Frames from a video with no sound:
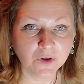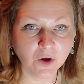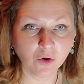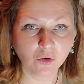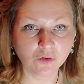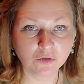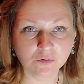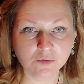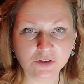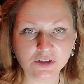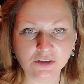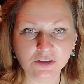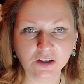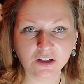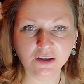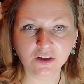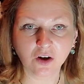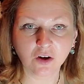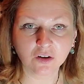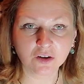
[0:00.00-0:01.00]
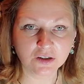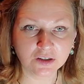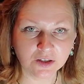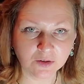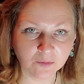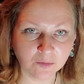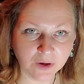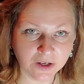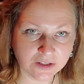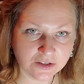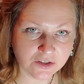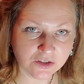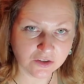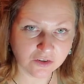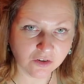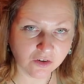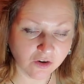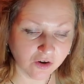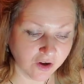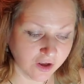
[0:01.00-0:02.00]
almost like
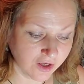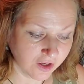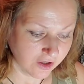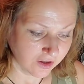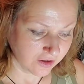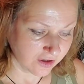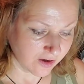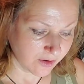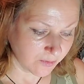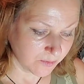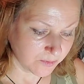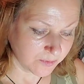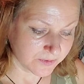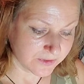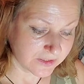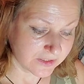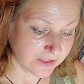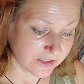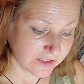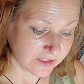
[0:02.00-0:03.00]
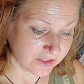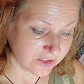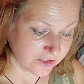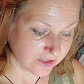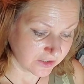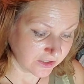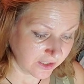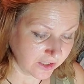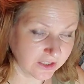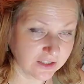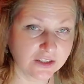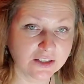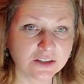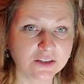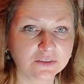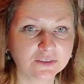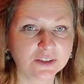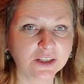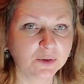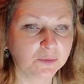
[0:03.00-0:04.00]
ornamental composition, and it's
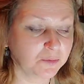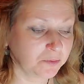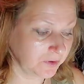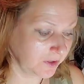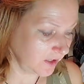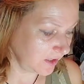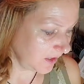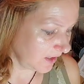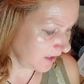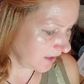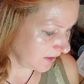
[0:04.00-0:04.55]
really pretty.